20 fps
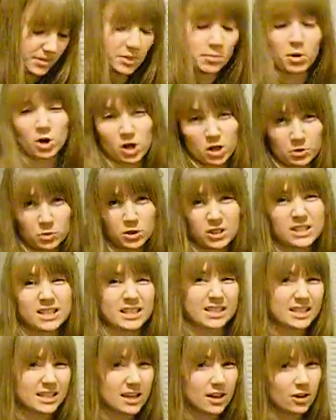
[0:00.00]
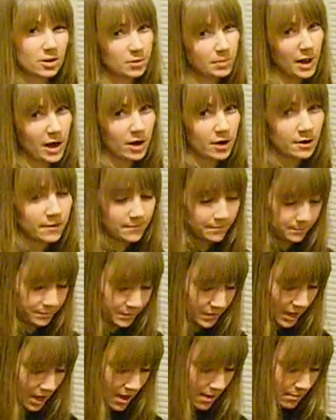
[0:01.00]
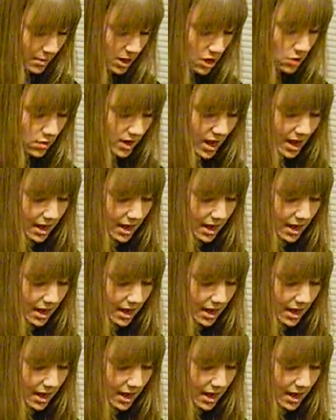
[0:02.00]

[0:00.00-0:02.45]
the burgers will stick together better. But you